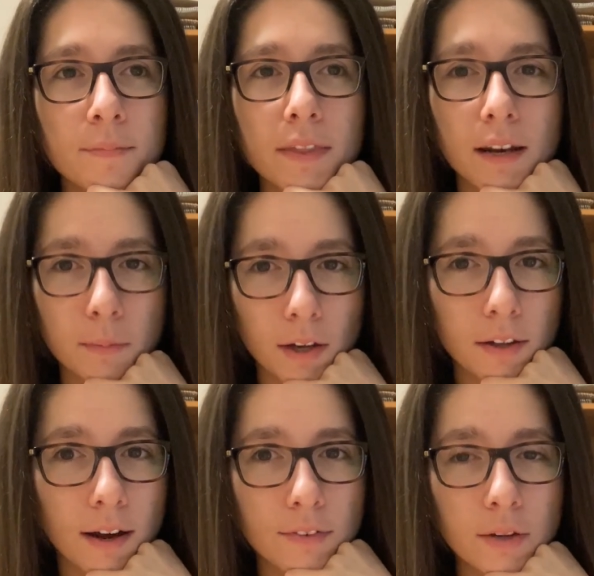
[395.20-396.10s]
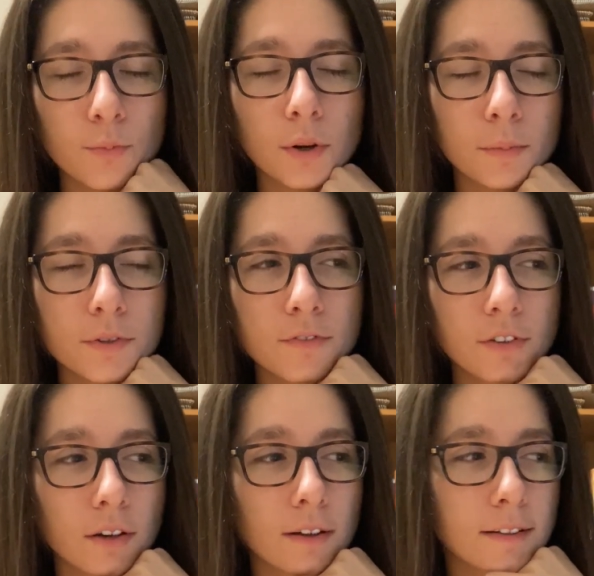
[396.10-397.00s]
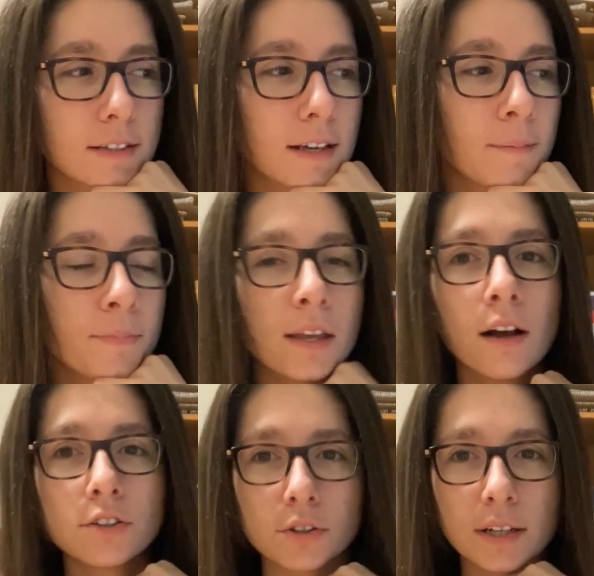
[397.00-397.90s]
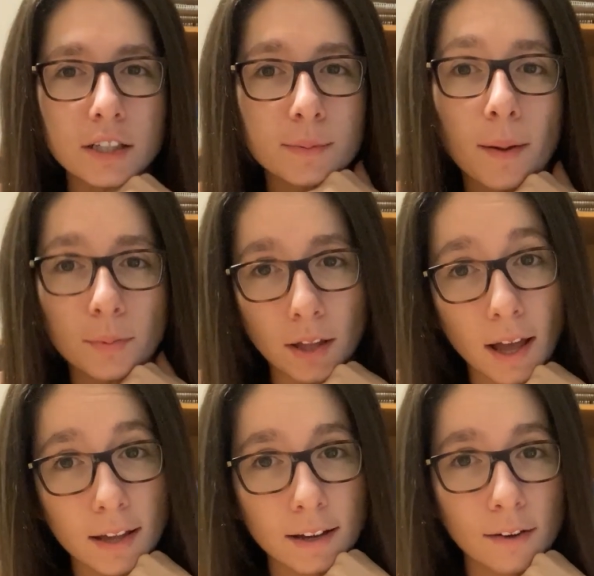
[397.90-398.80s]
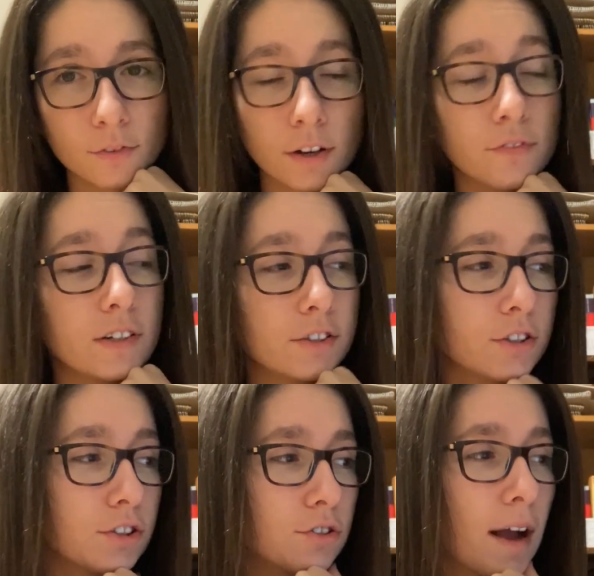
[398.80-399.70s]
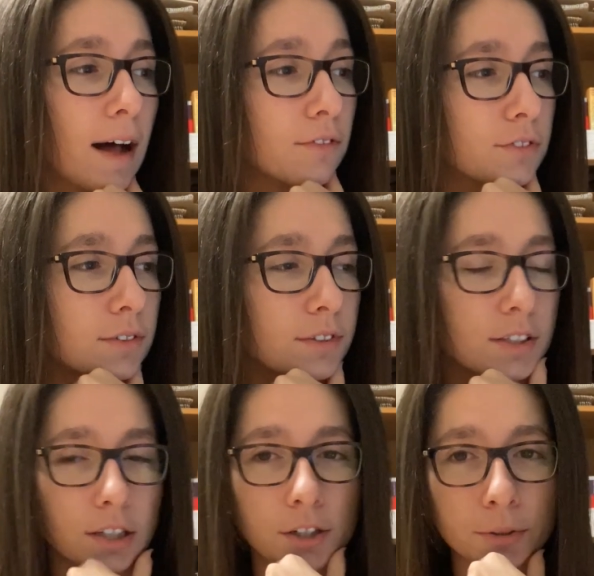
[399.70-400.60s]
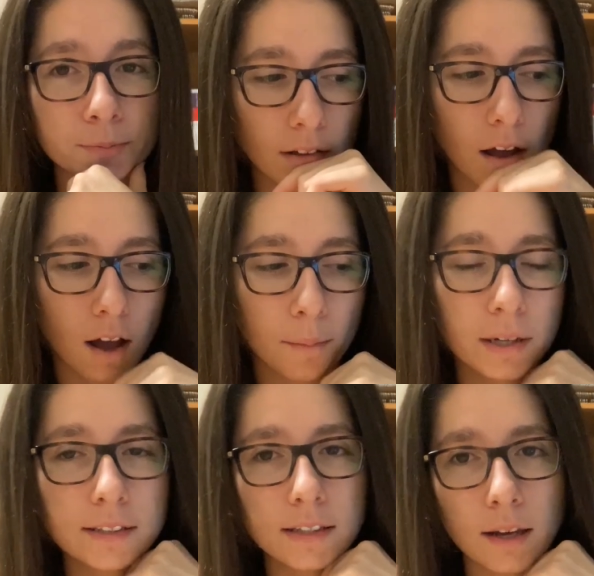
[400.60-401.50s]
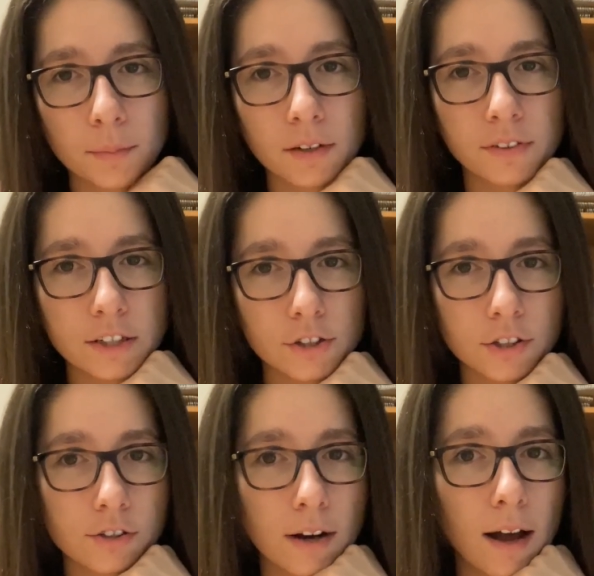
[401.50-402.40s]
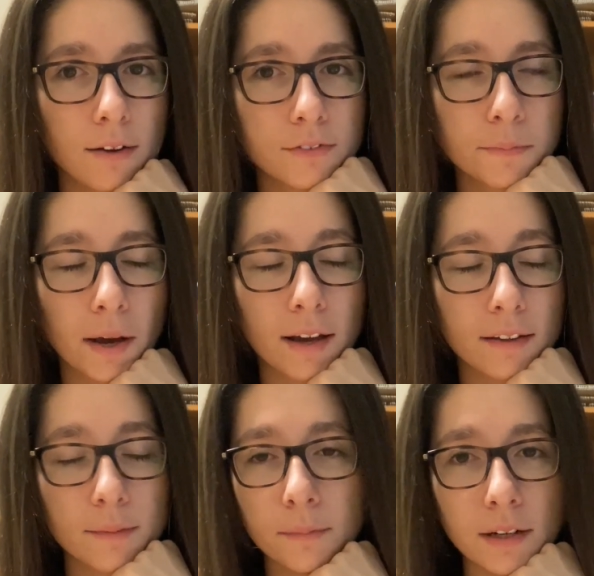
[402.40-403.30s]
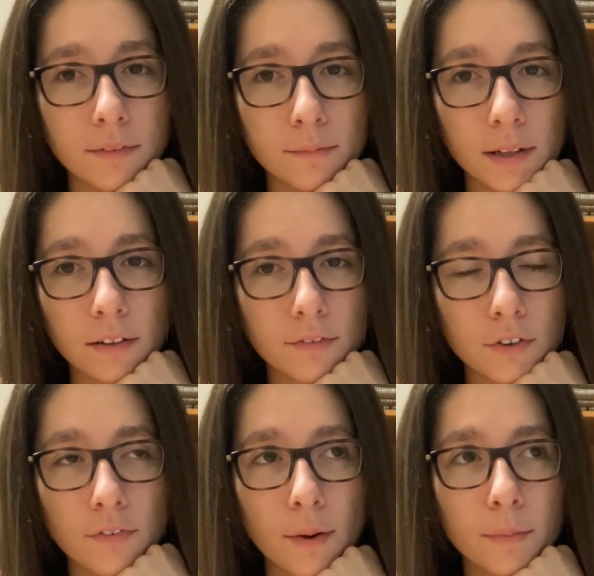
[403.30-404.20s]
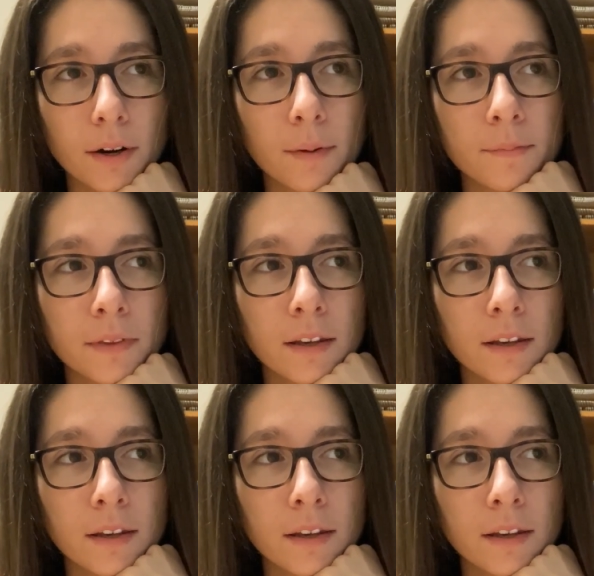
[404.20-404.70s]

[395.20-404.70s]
that I'm not gonna have any room to feel guilty. So here's my plan after I finish this draft. So I'm gonna say I'm gonna finish this draft by the middle of November.